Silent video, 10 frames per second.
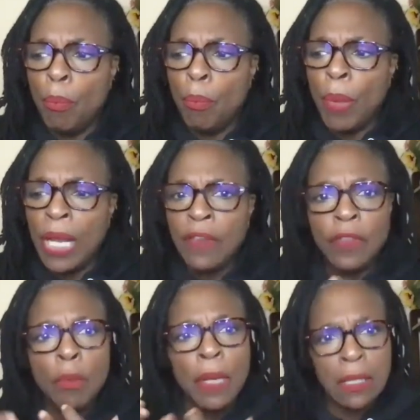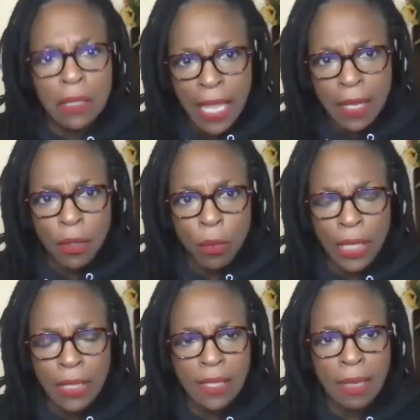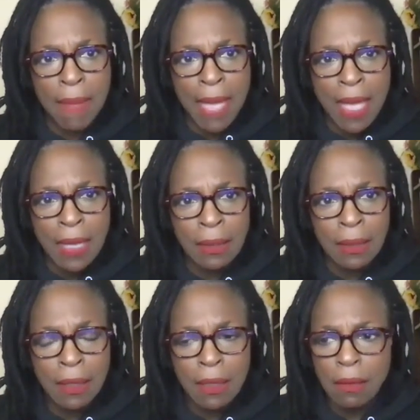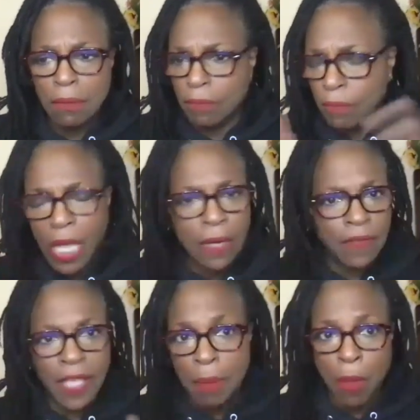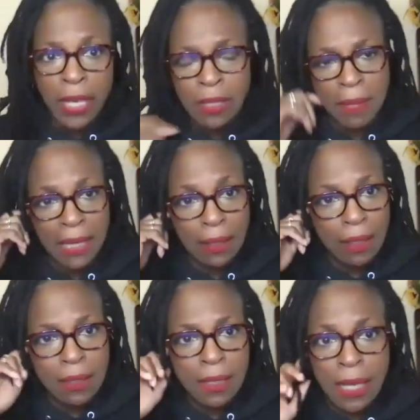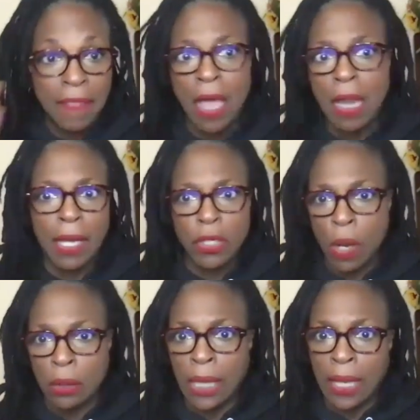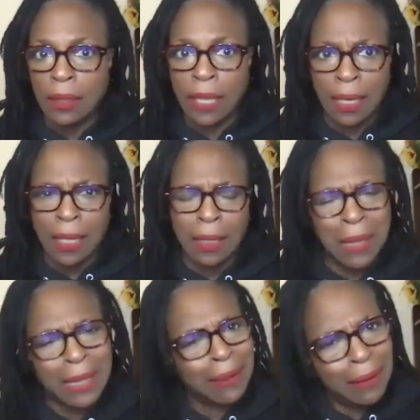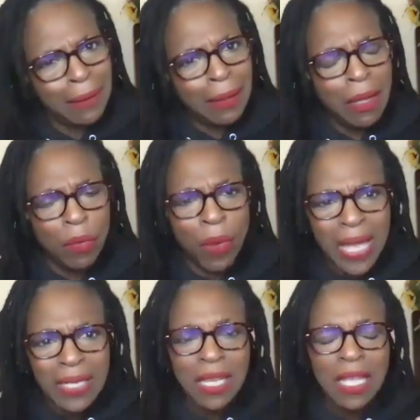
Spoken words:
But a few months later, when the same man kind of came on to me and said, I thought about you all night that night. I'm like, what?